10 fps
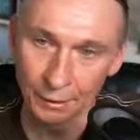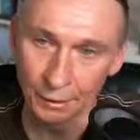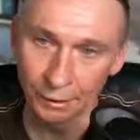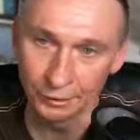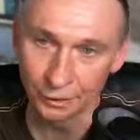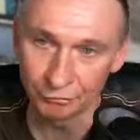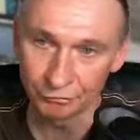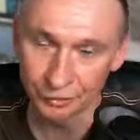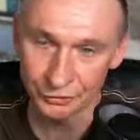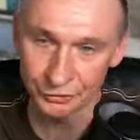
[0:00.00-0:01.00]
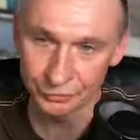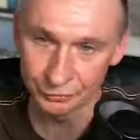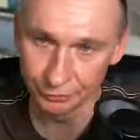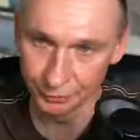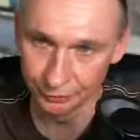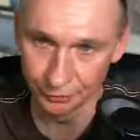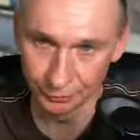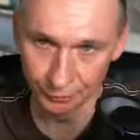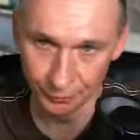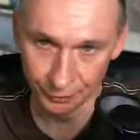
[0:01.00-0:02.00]
And I flashed it with
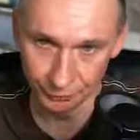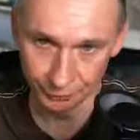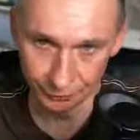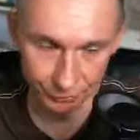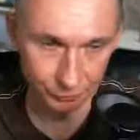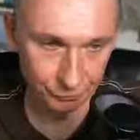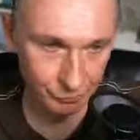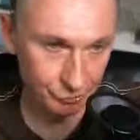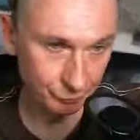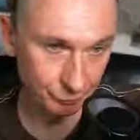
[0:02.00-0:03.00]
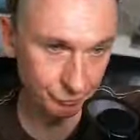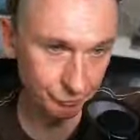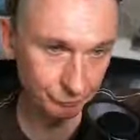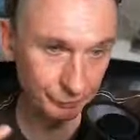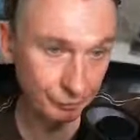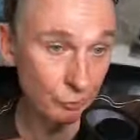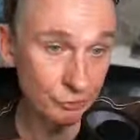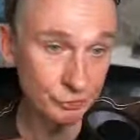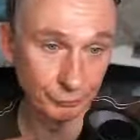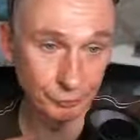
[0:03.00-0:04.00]
the Win32 disk imager
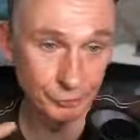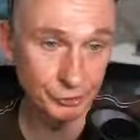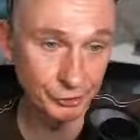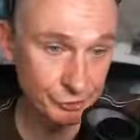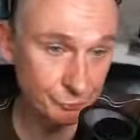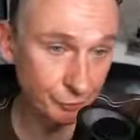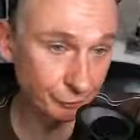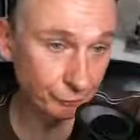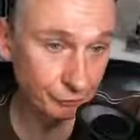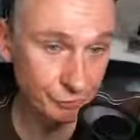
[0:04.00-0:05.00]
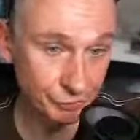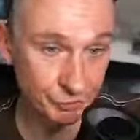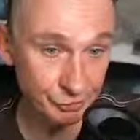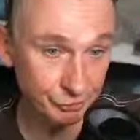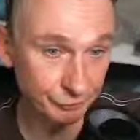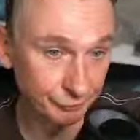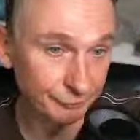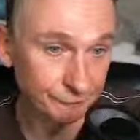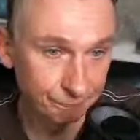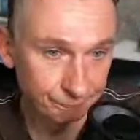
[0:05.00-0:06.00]
because I'm using as my
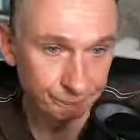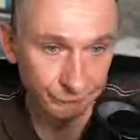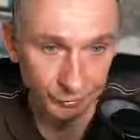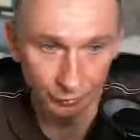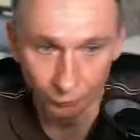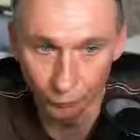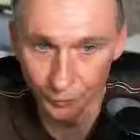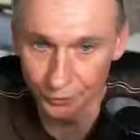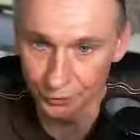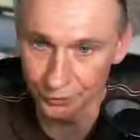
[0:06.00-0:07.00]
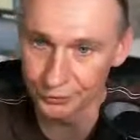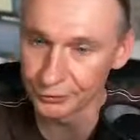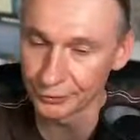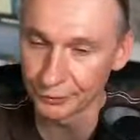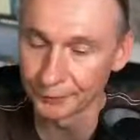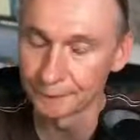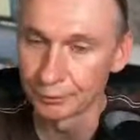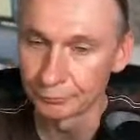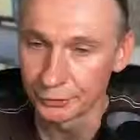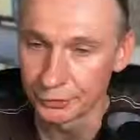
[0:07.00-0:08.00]
workstation Windows
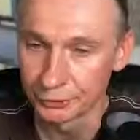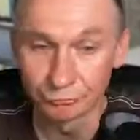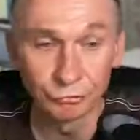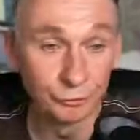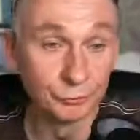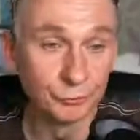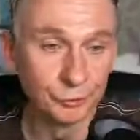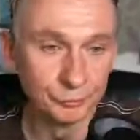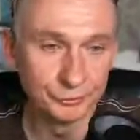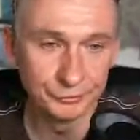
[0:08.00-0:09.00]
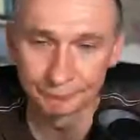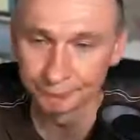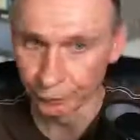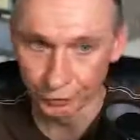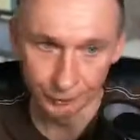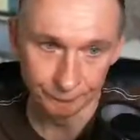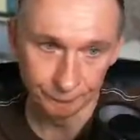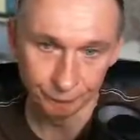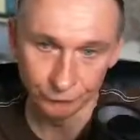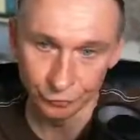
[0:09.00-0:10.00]
machine for the moment. Okay,
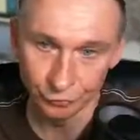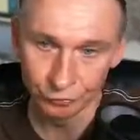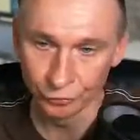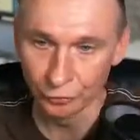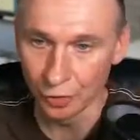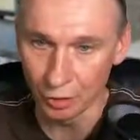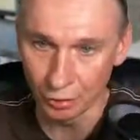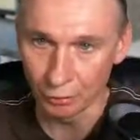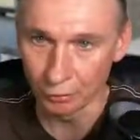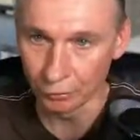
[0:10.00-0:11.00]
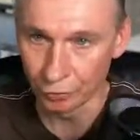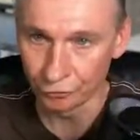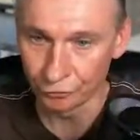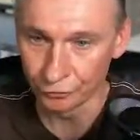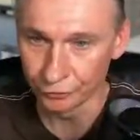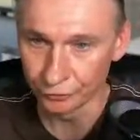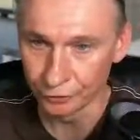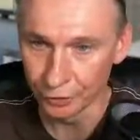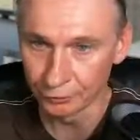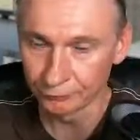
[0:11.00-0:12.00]
so if you go further
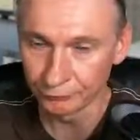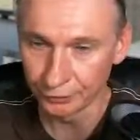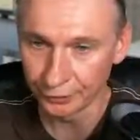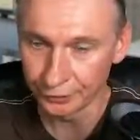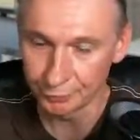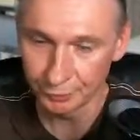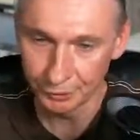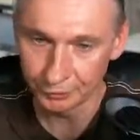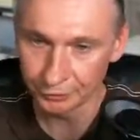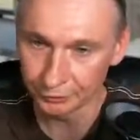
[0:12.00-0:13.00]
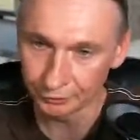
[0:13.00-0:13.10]
down, they explain it,